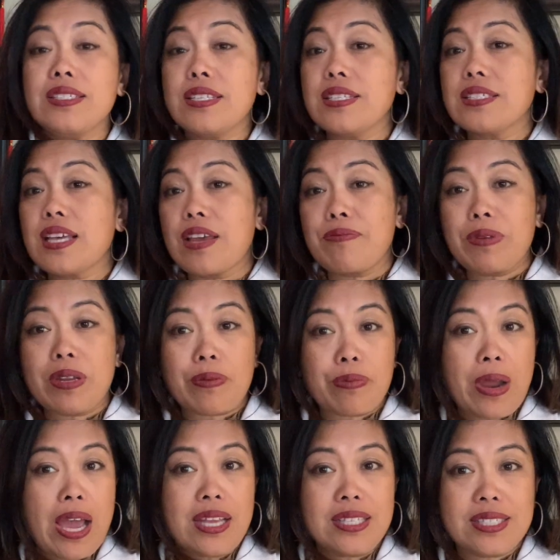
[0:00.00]
since I've been in
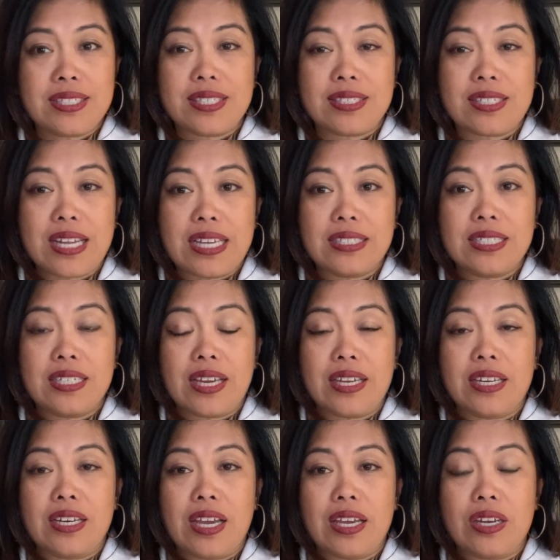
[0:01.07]
practice since
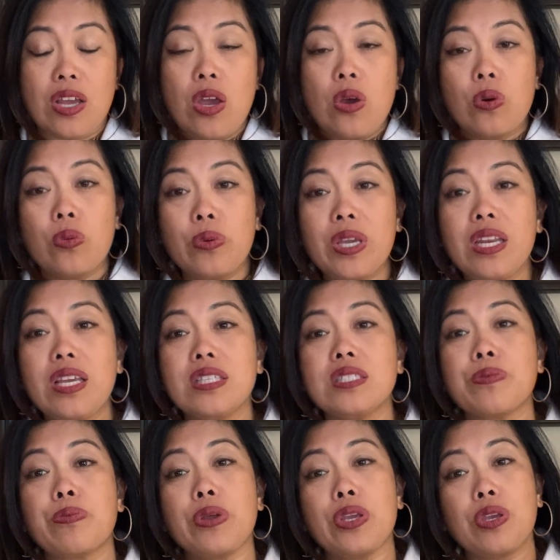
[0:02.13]
1999. We need
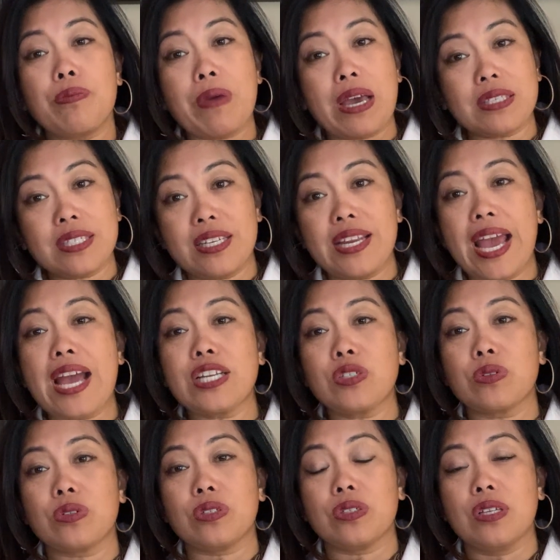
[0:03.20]
to bring you back to
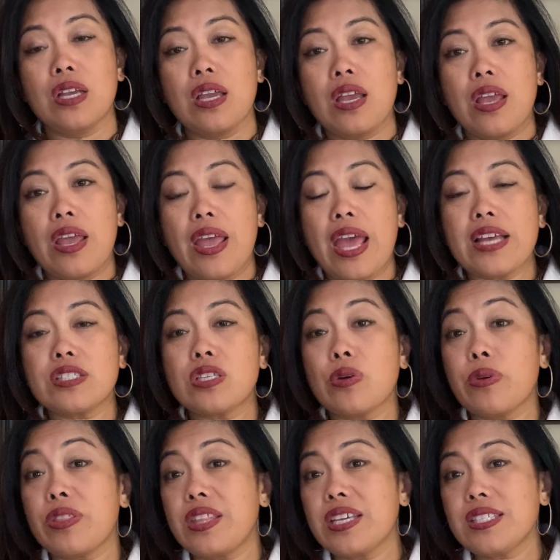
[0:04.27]
natural. And so
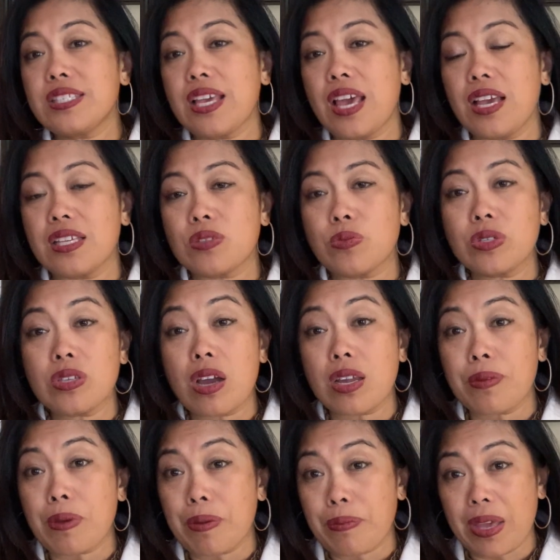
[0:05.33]
in this case, we're talking
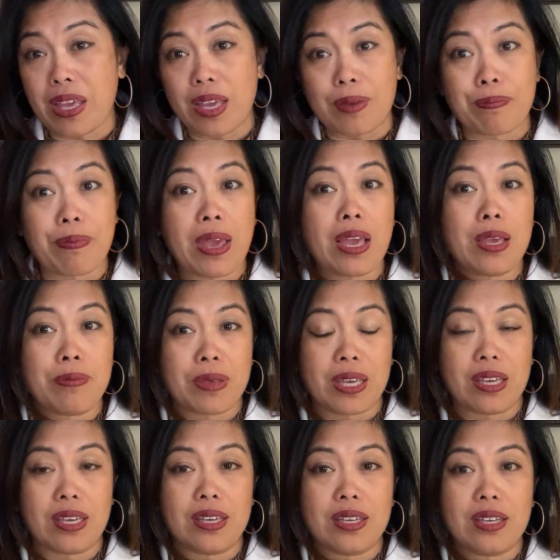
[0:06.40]
about making a
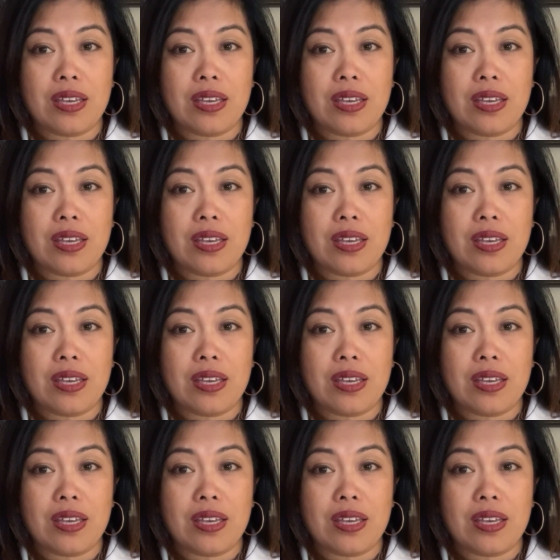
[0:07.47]
baby.